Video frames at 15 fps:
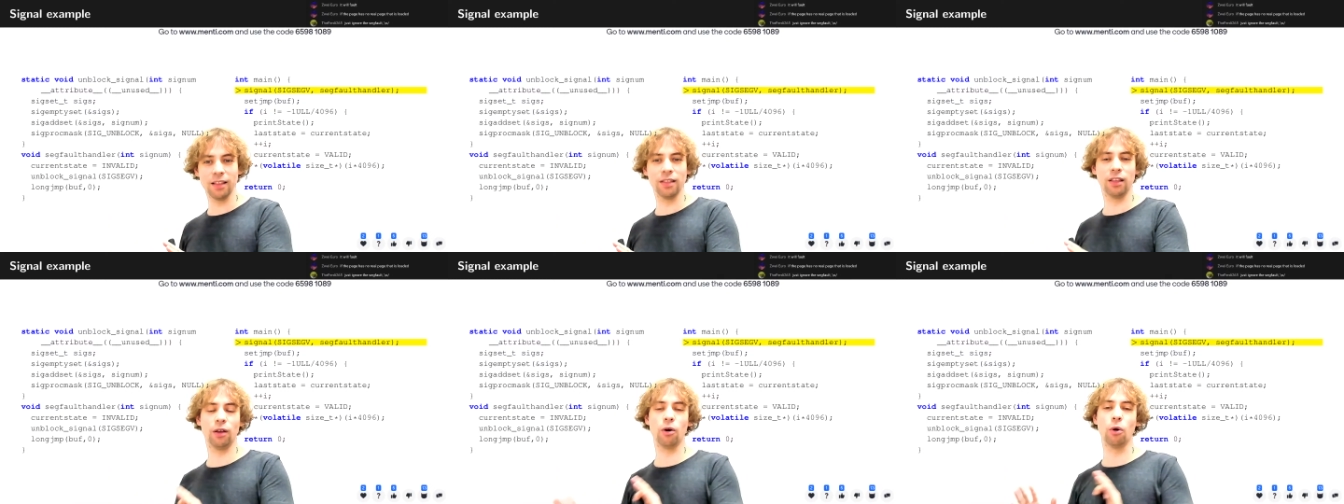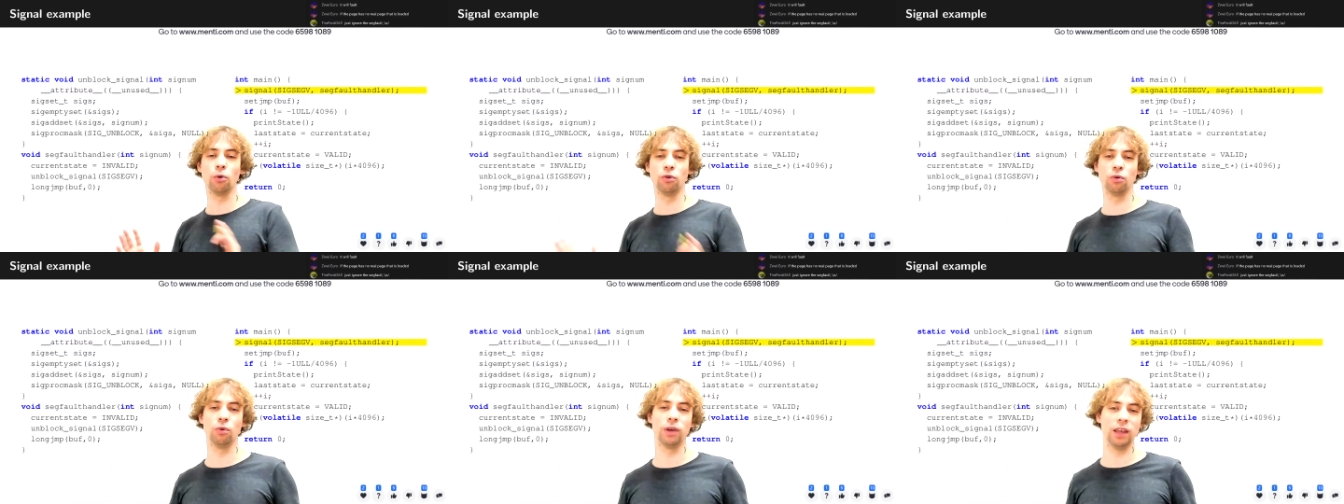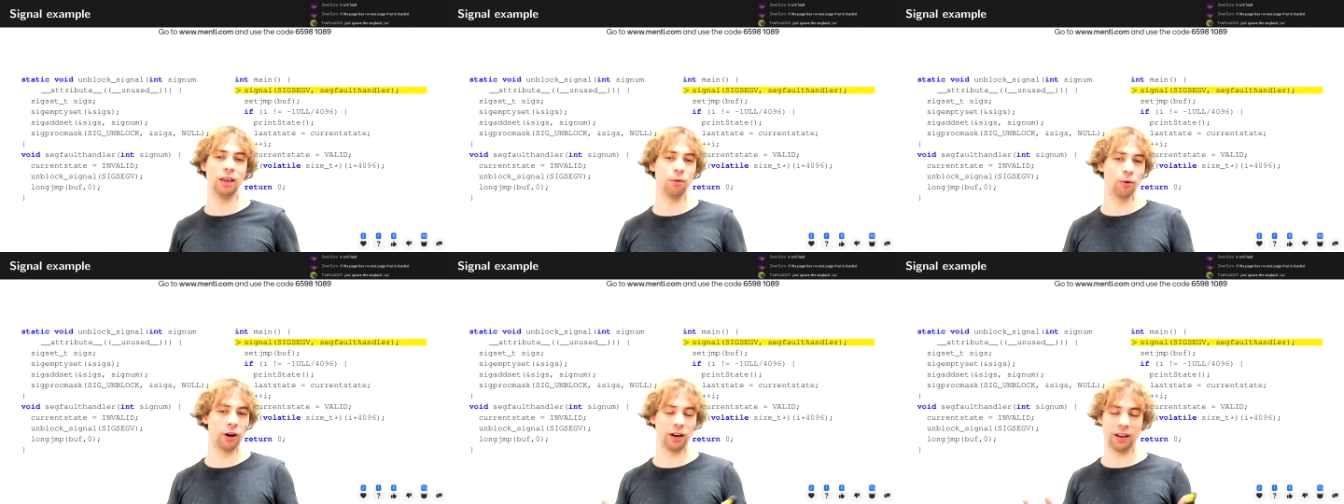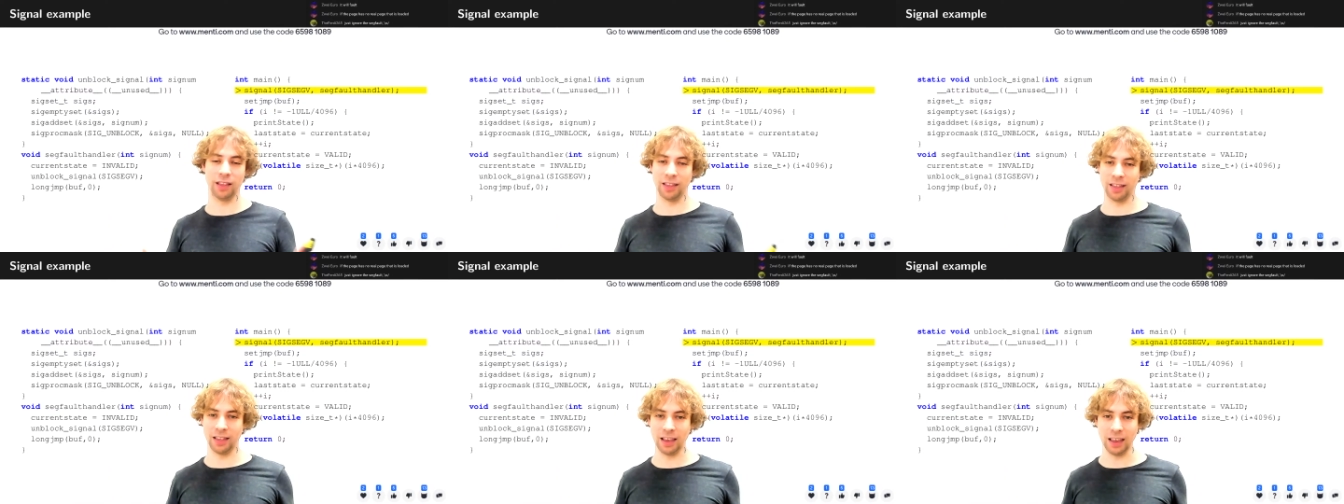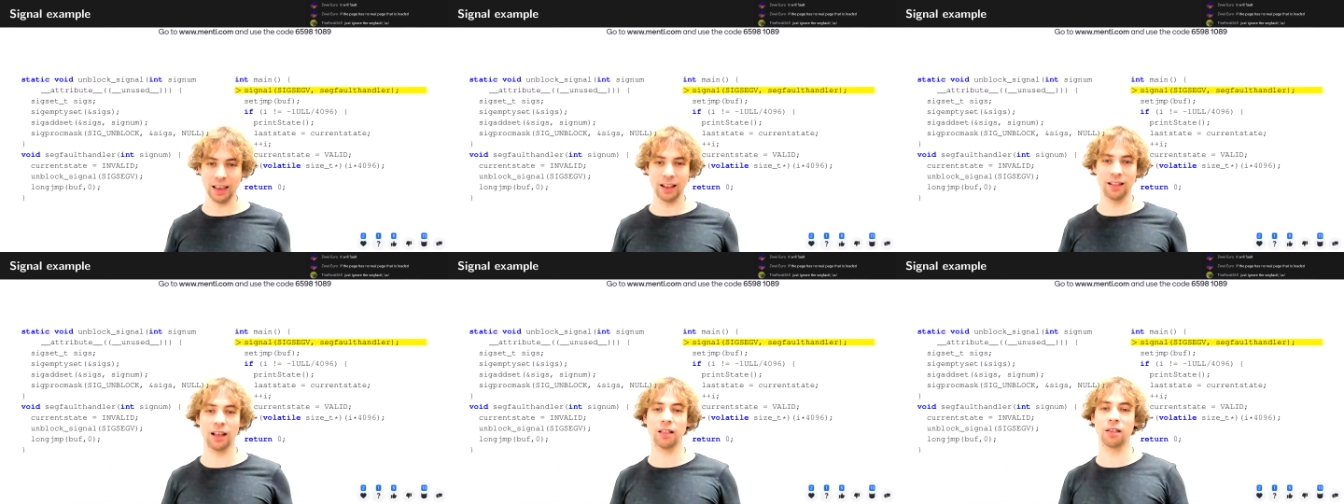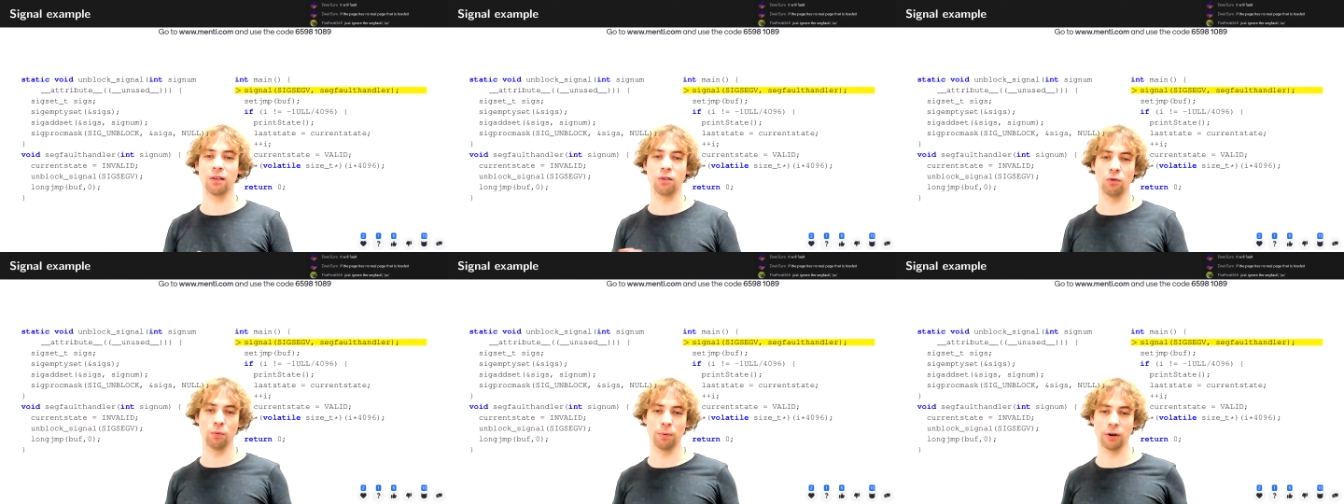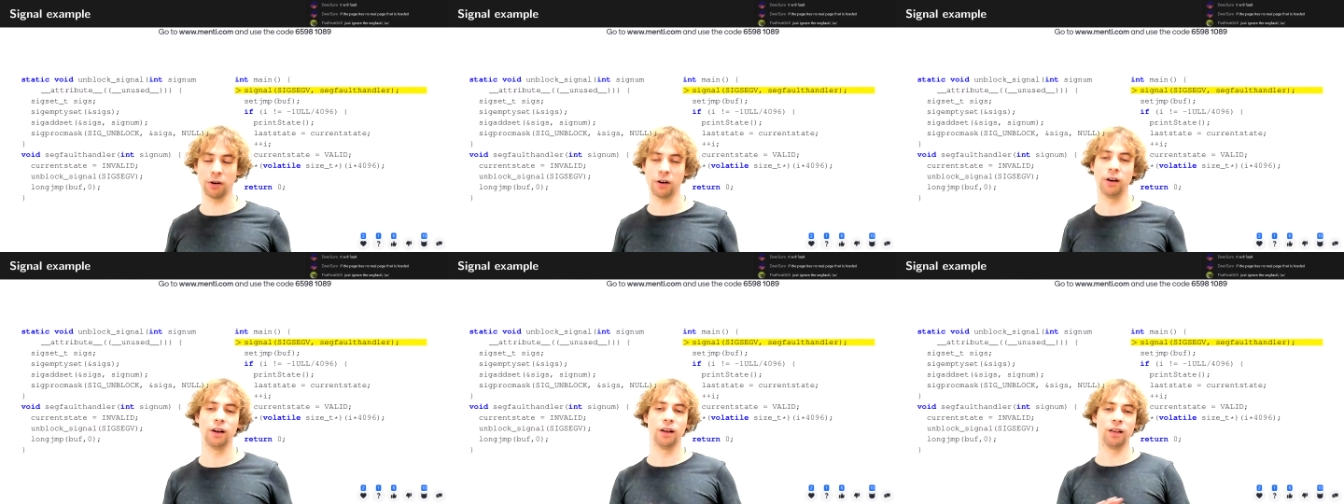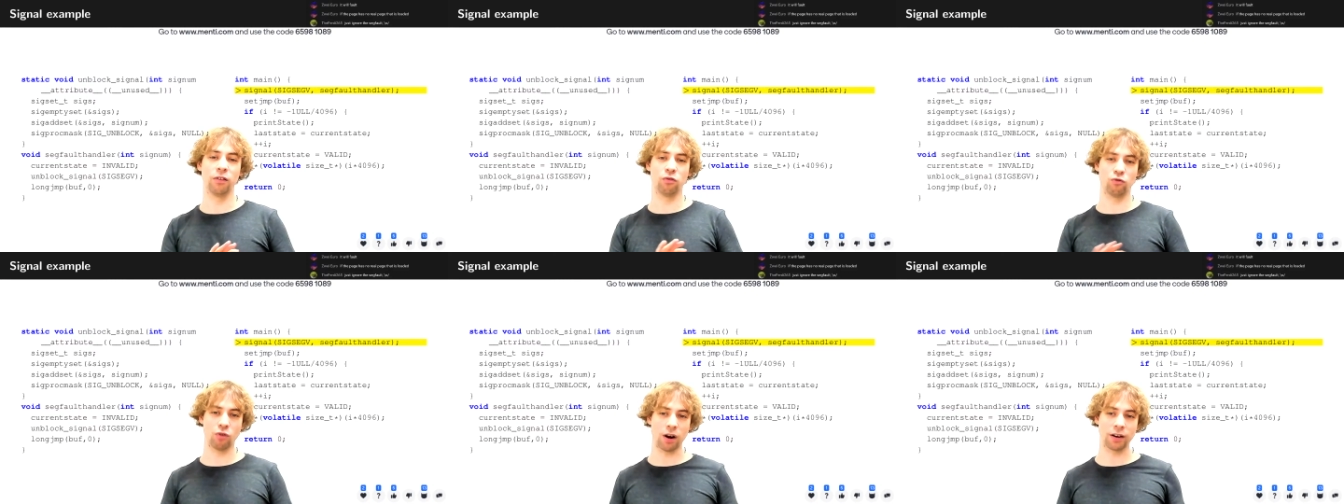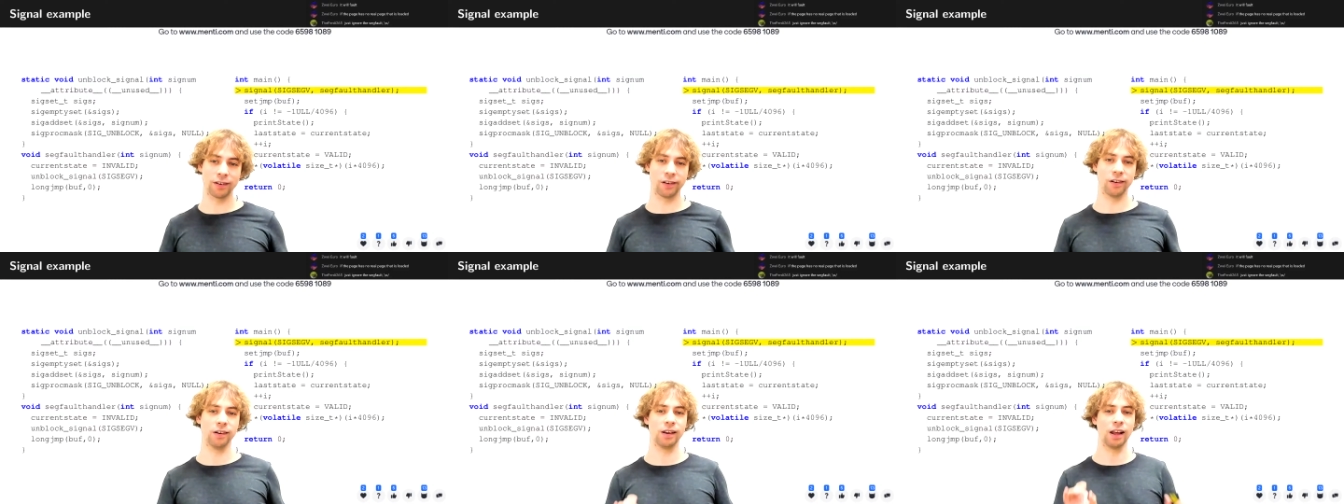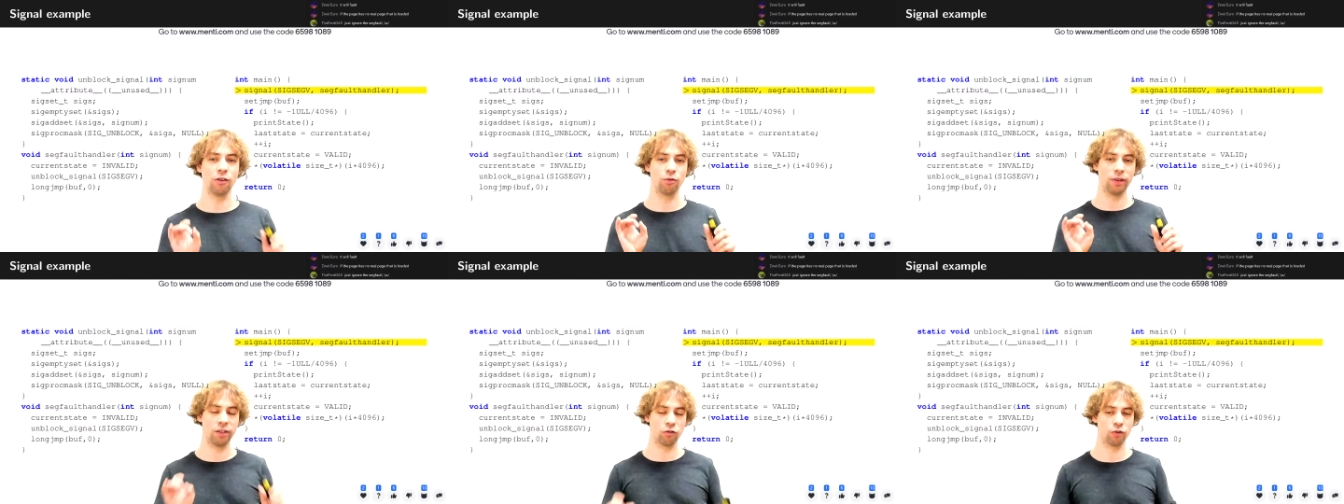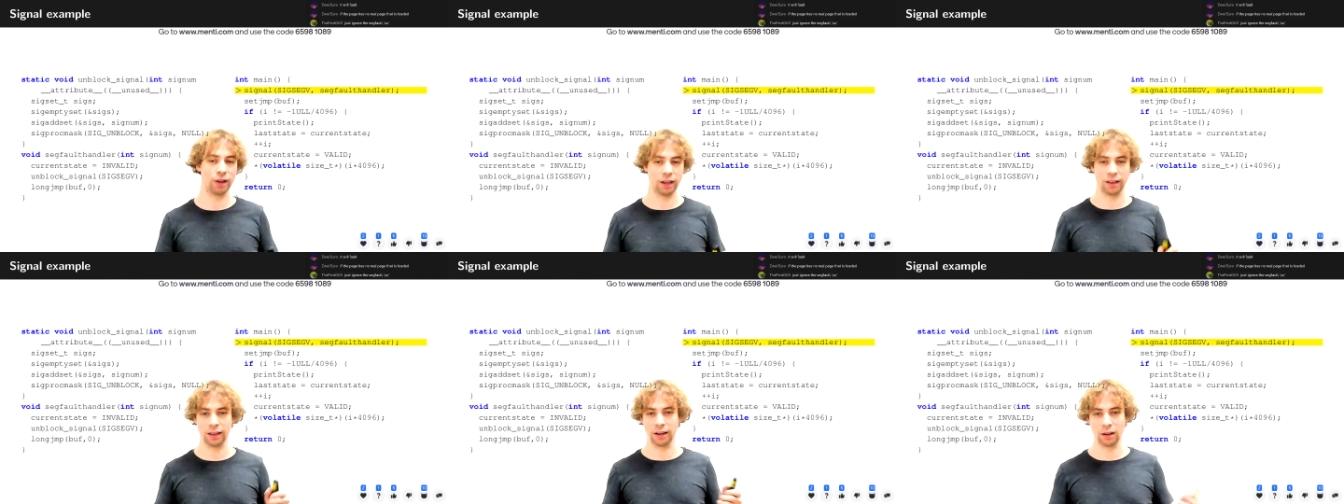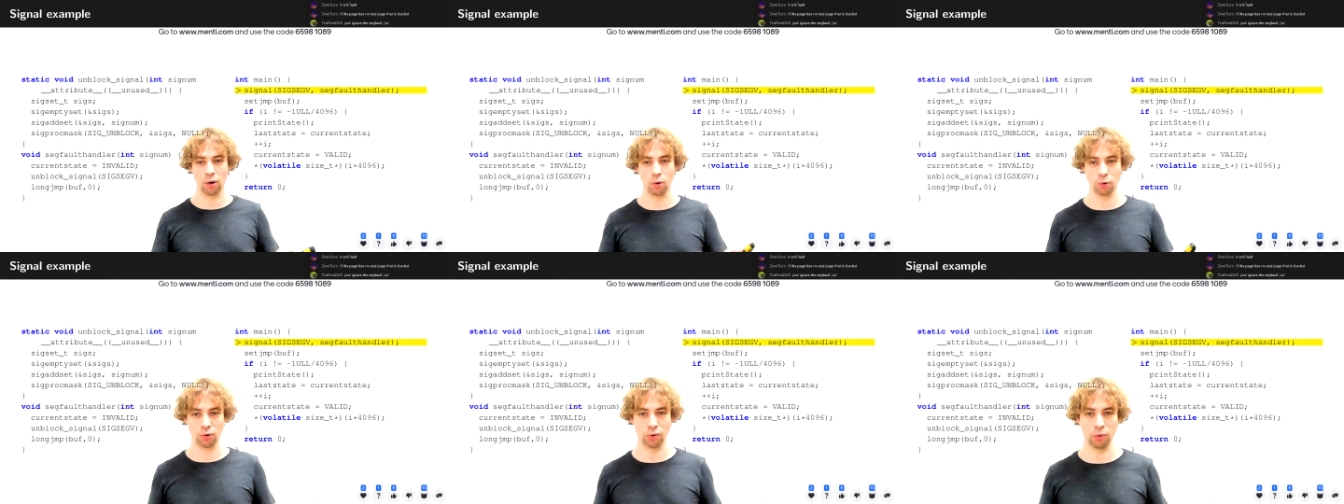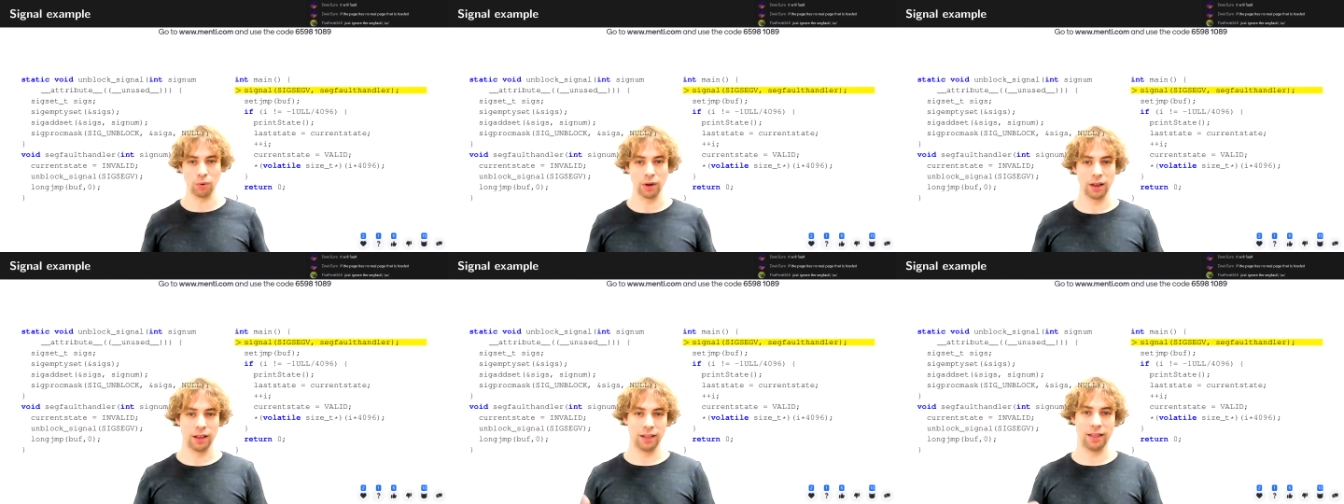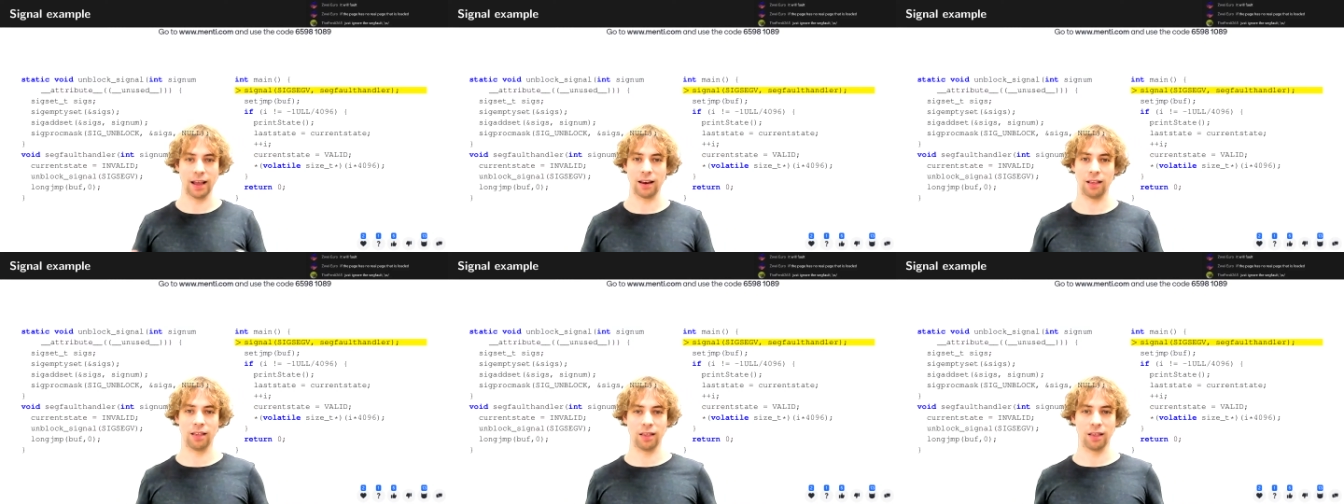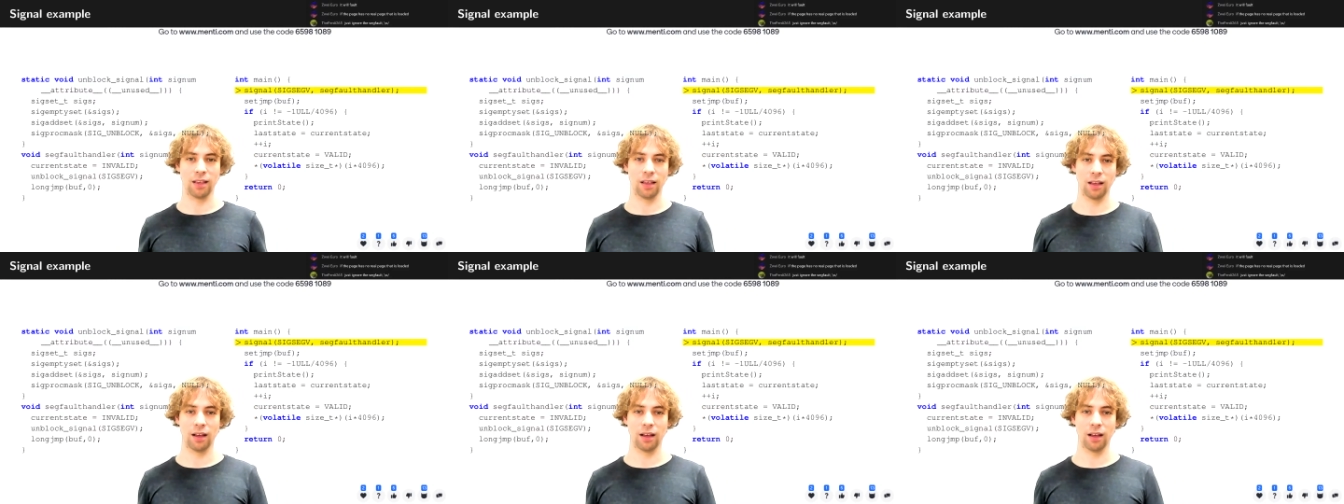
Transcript: the goto keyword in C, that's a super structured and restricted goto that is